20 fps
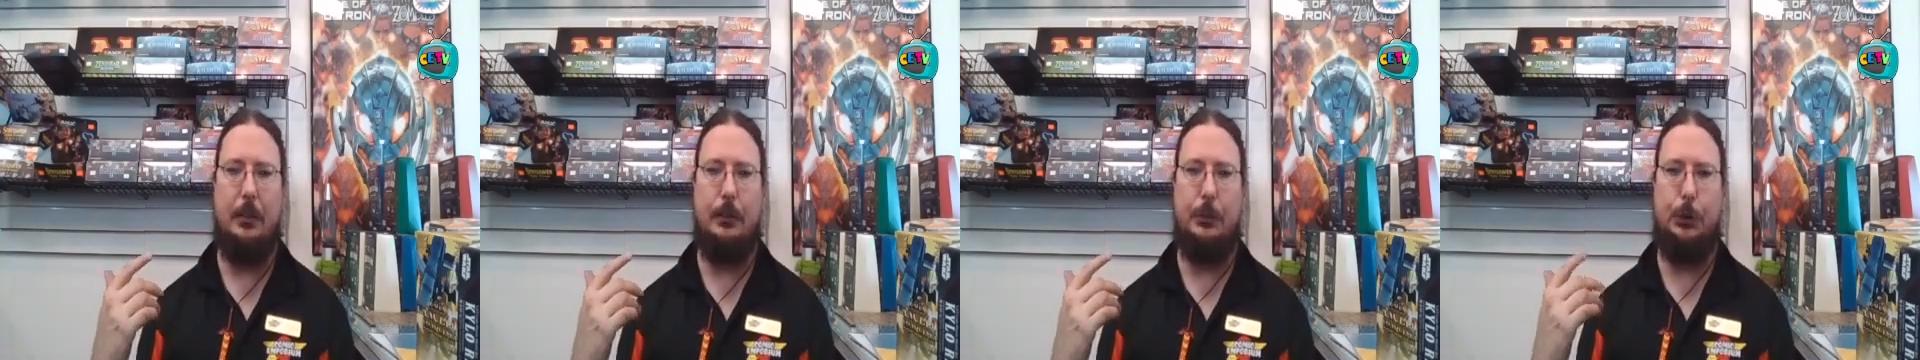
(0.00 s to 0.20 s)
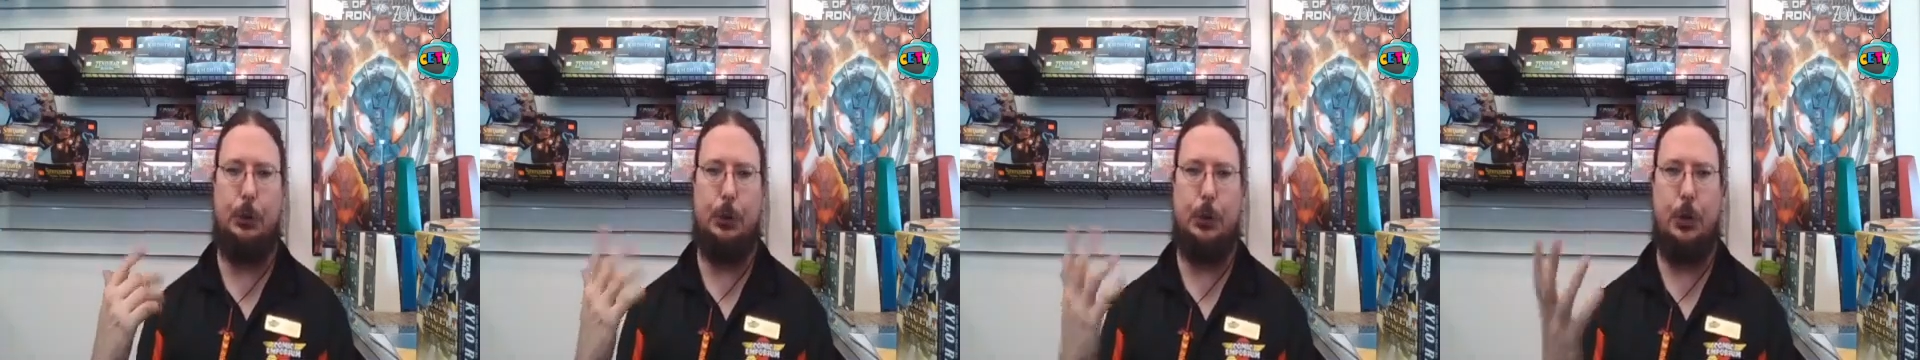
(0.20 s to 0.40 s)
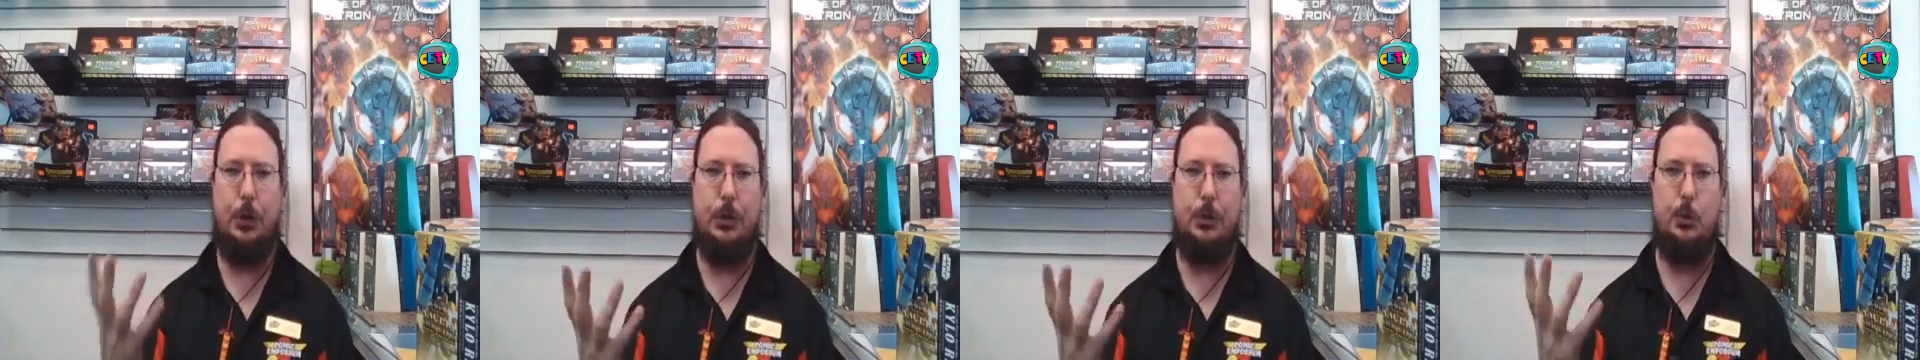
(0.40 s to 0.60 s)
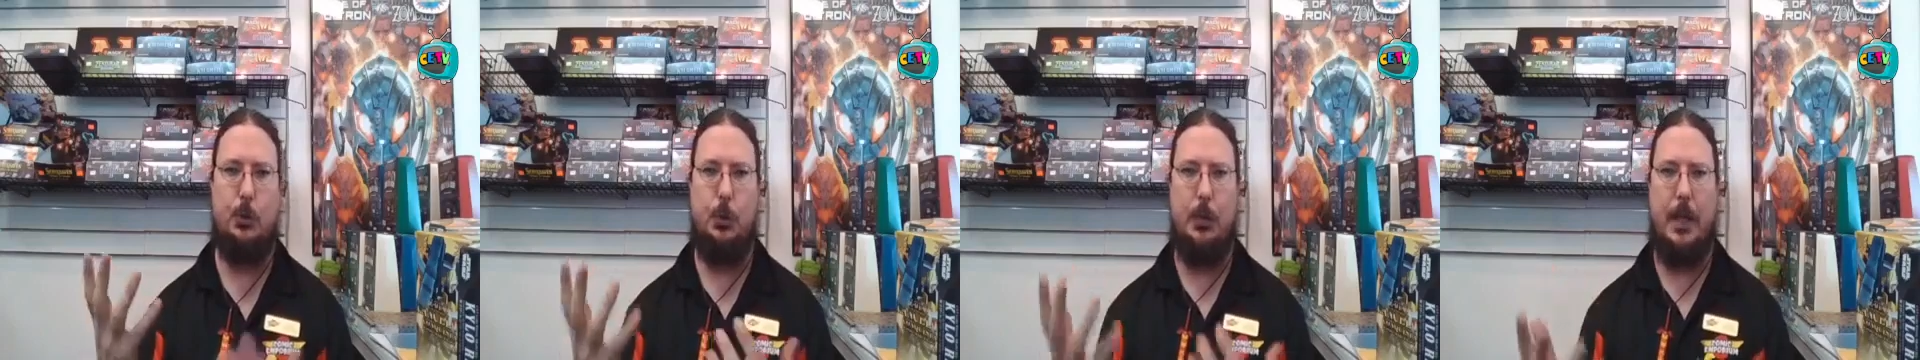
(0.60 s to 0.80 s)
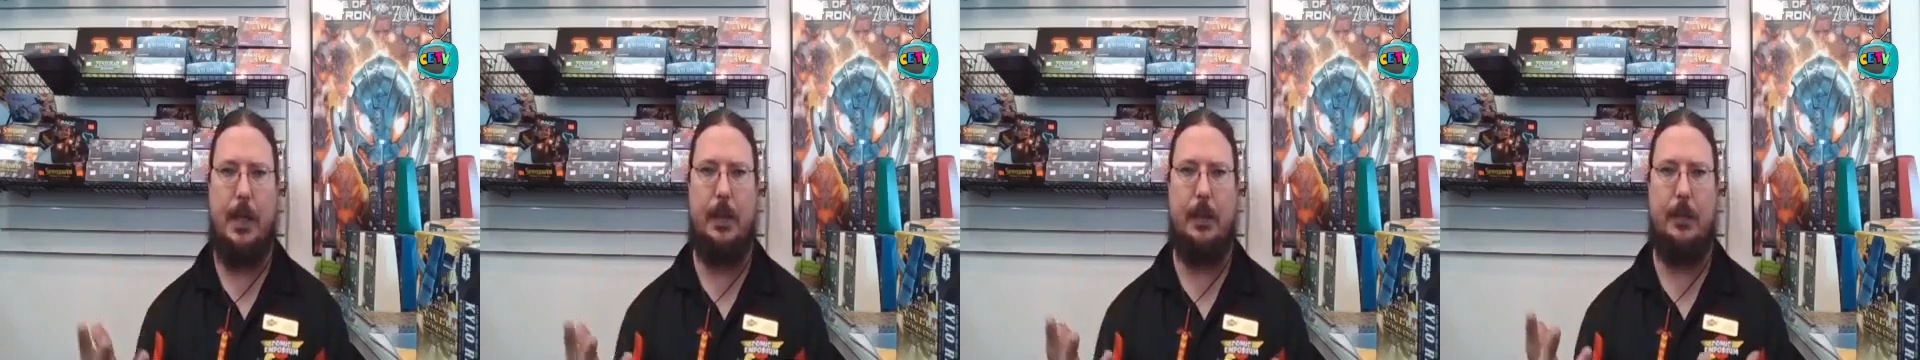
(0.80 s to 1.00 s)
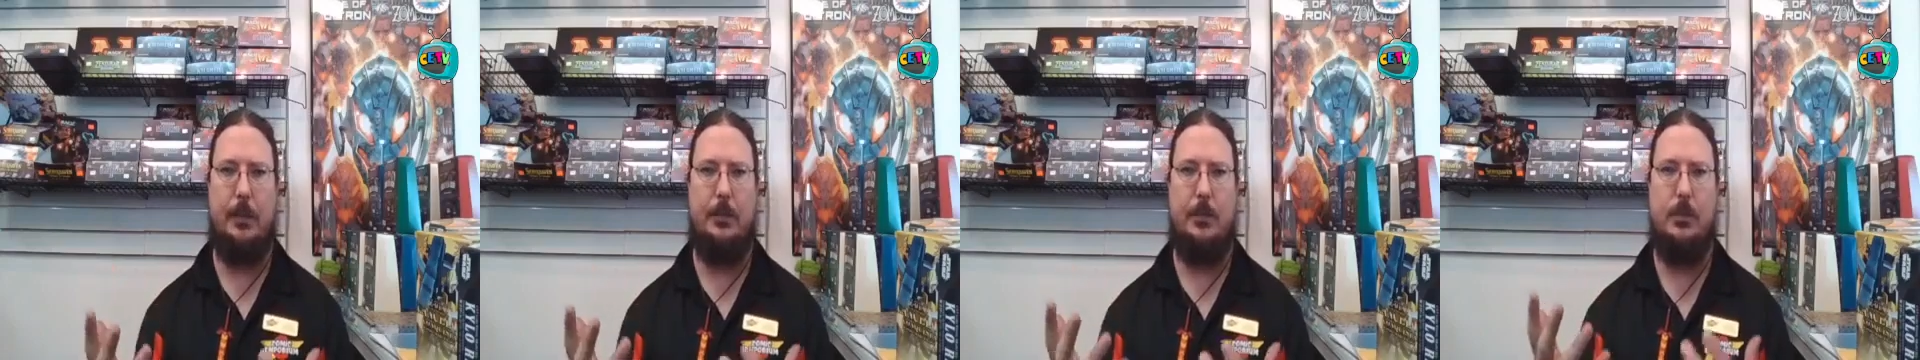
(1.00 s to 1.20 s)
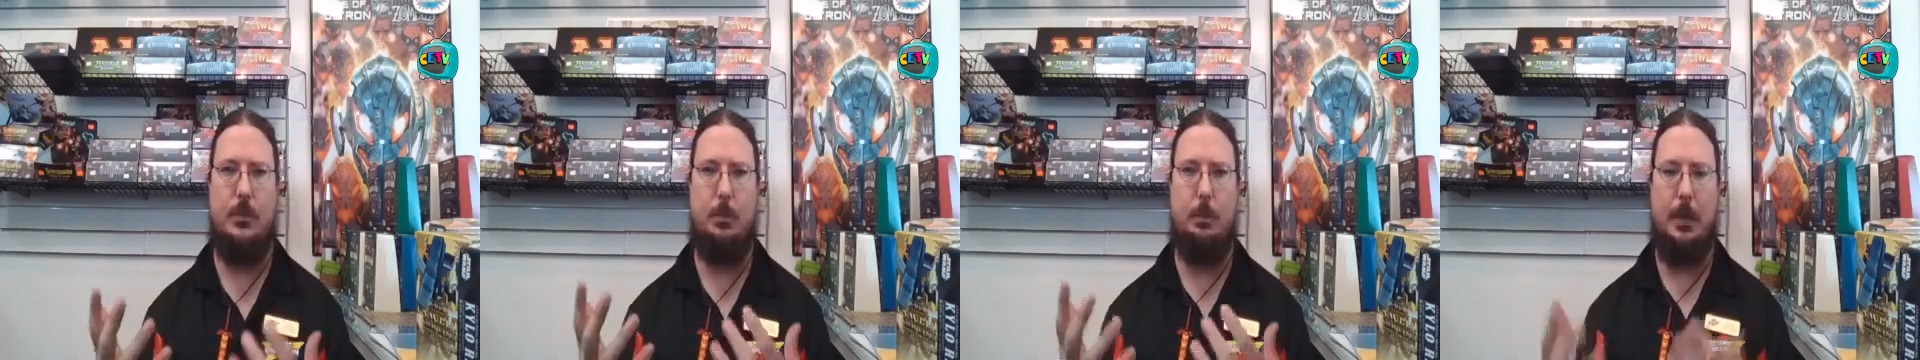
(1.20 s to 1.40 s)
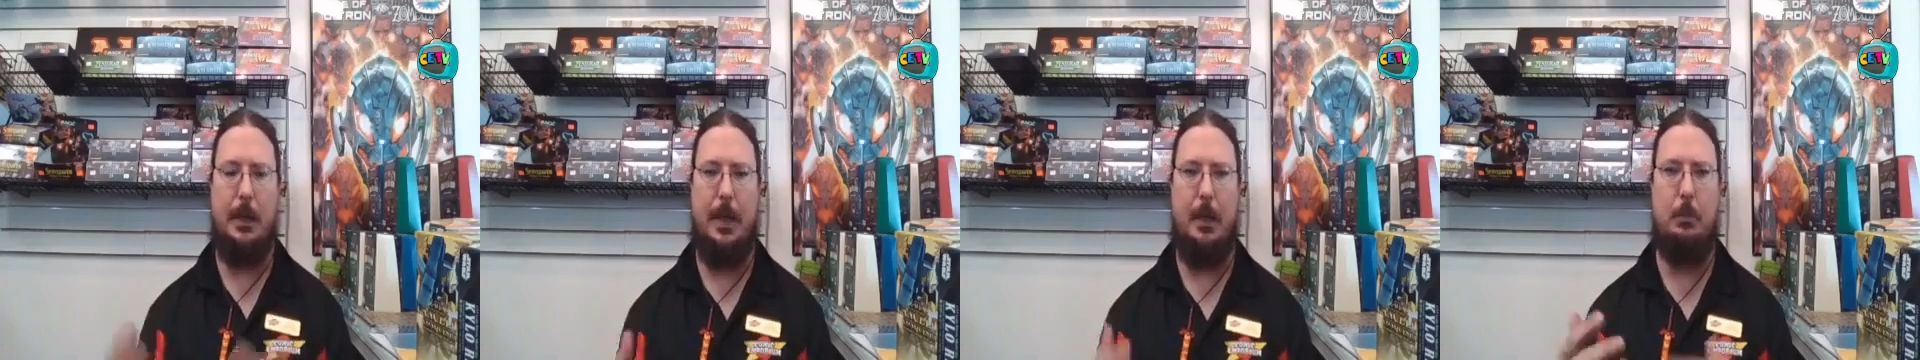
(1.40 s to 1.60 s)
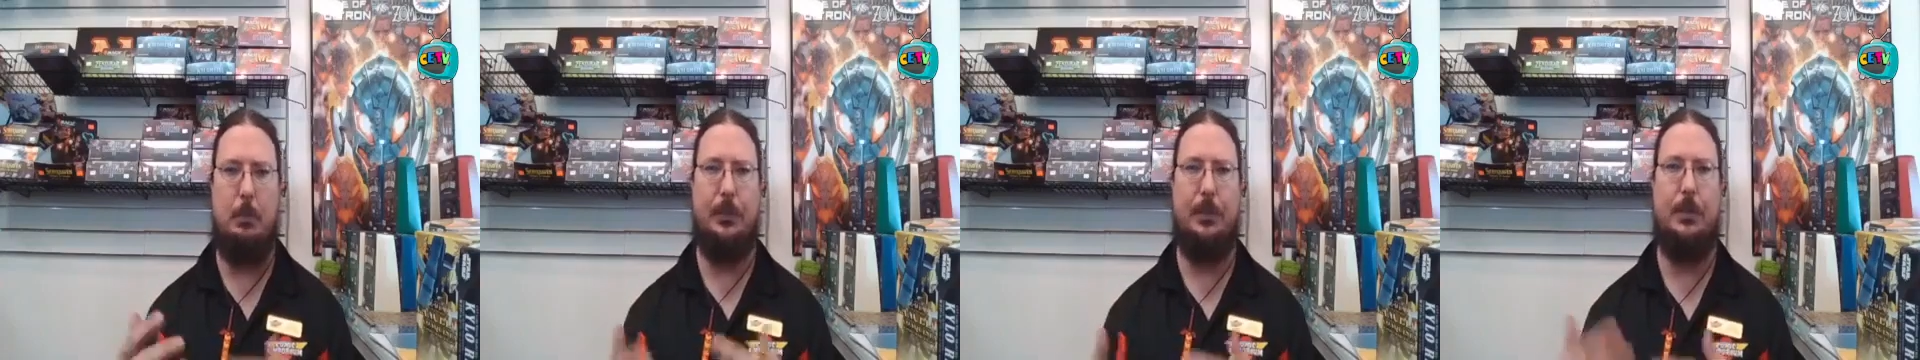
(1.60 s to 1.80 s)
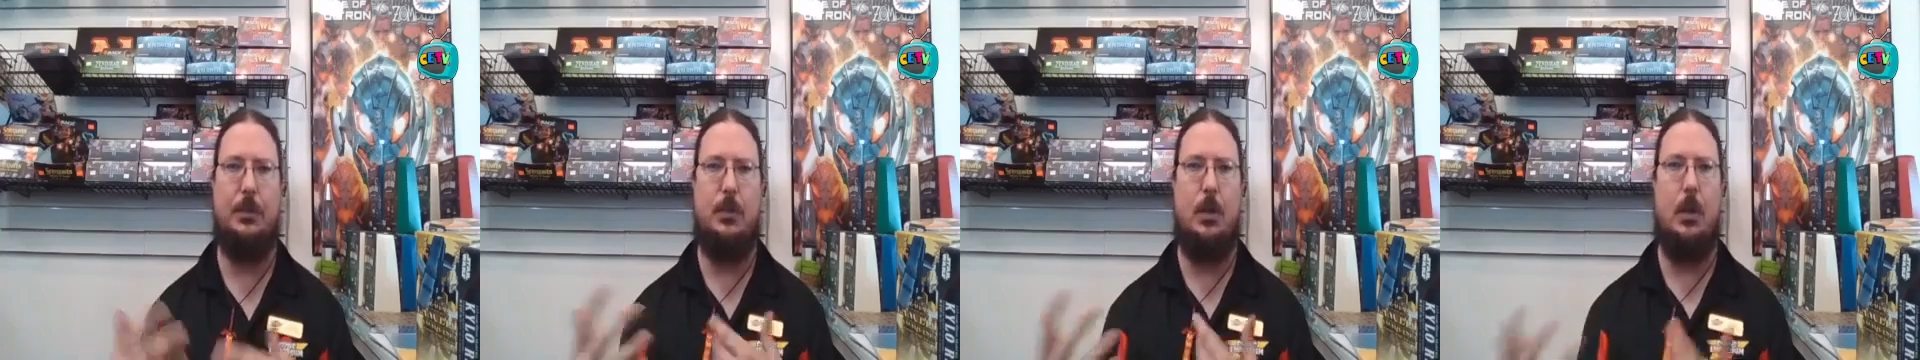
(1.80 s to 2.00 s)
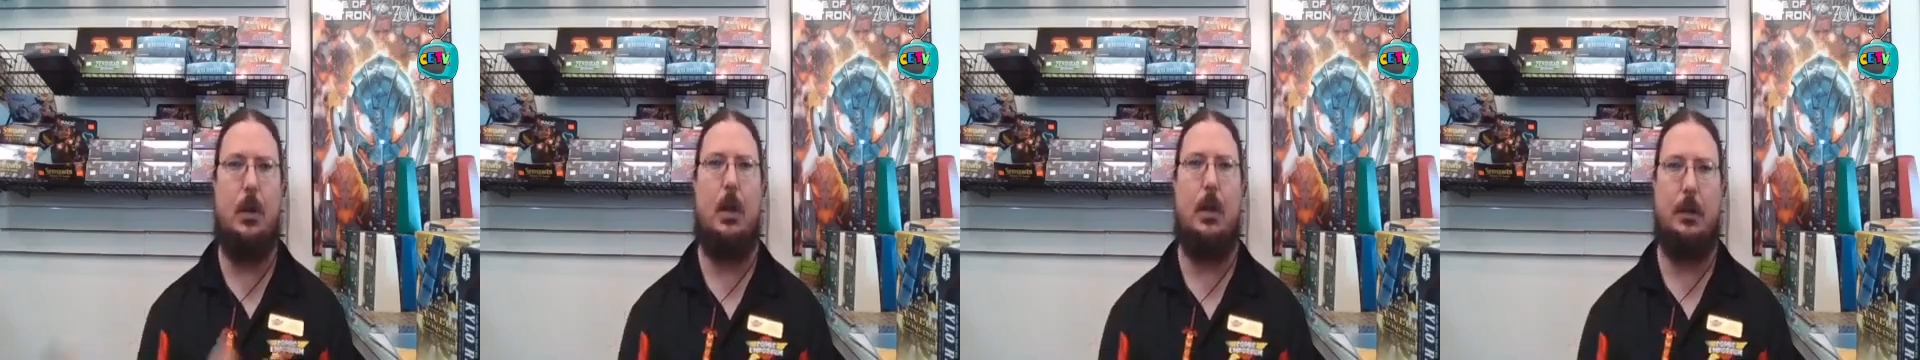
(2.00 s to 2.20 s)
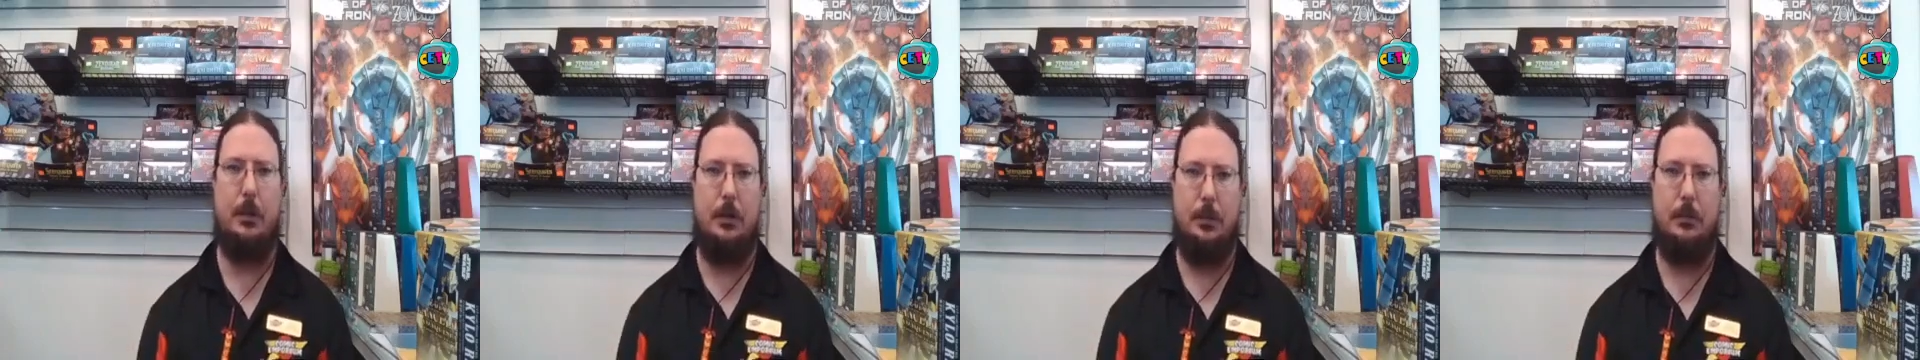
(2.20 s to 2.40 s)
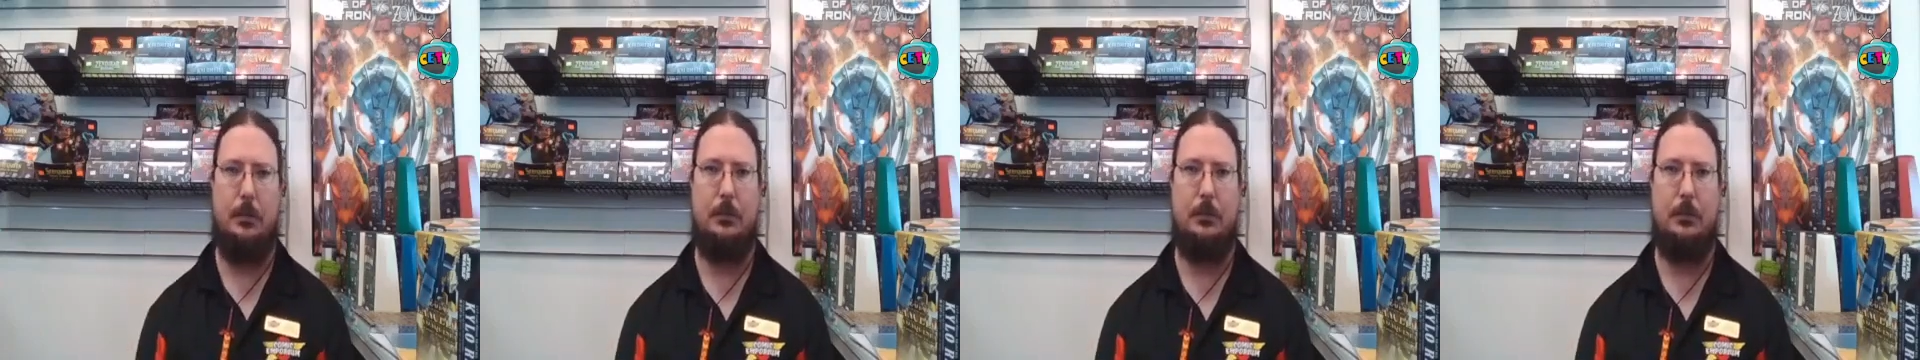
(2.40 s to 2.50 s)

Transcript: should dragons be able to talk?